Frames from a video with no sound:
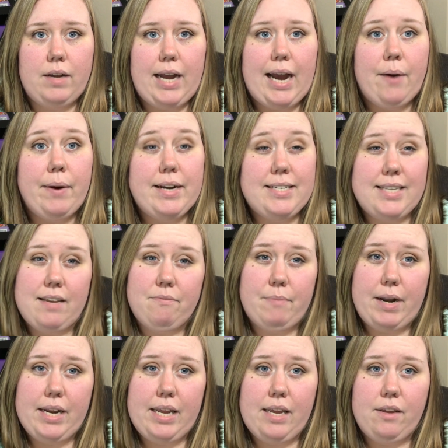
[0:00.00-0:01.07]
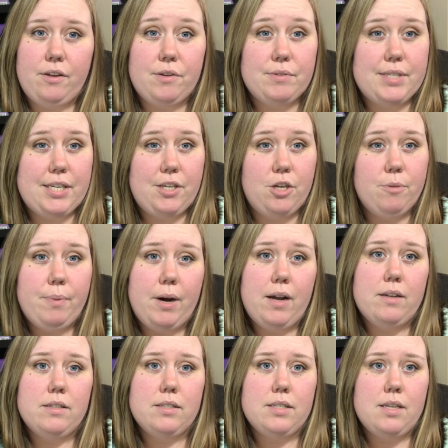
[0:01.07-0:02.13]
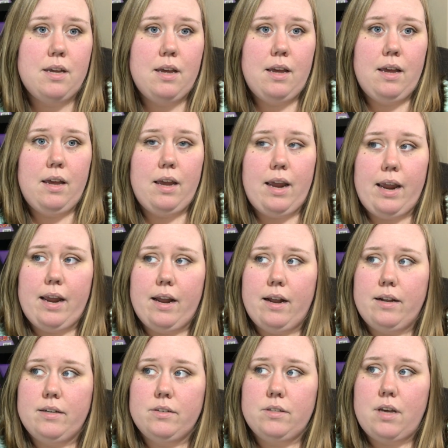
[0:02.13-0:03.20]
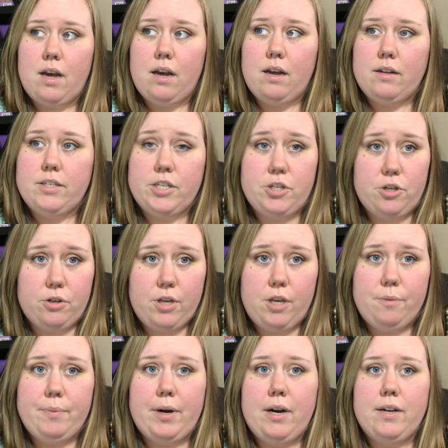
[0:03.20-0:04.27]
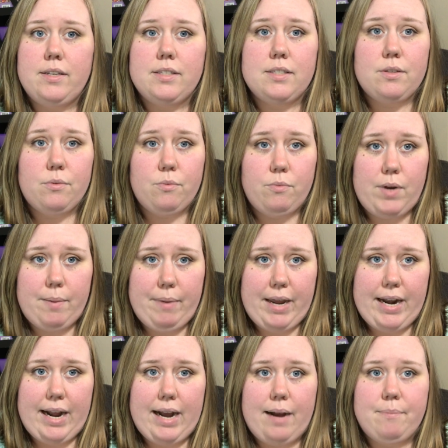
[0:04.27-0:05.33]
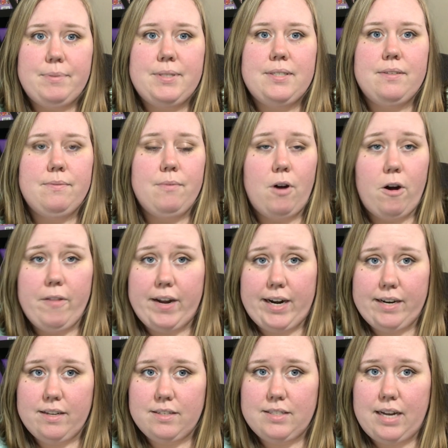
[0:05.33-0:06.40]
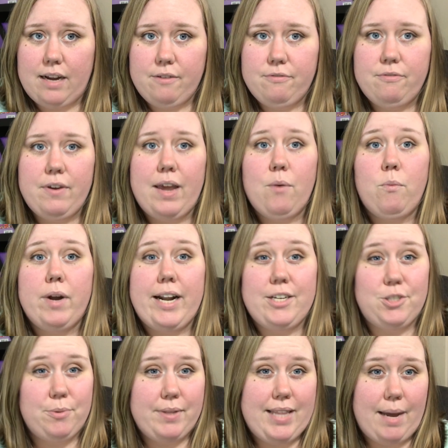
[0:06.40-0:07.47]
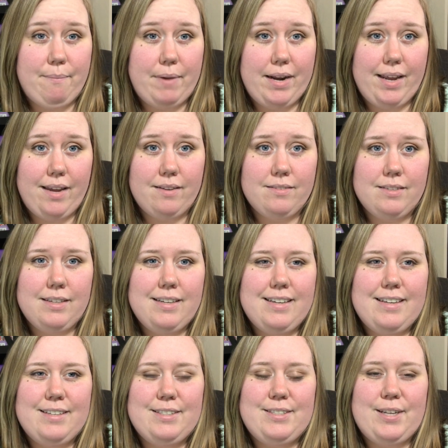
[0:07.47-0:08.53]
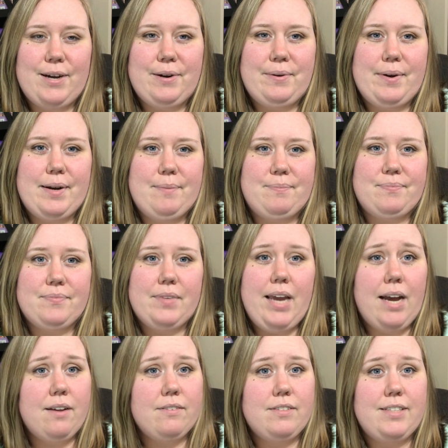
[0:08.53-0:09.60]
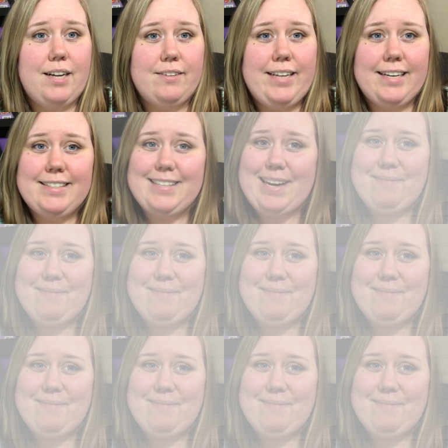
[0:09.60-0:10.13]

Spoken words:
how I save money using coupons and digital coupons, rebate apps, all that kind of stuff, and what I do with that money. So yeah, till next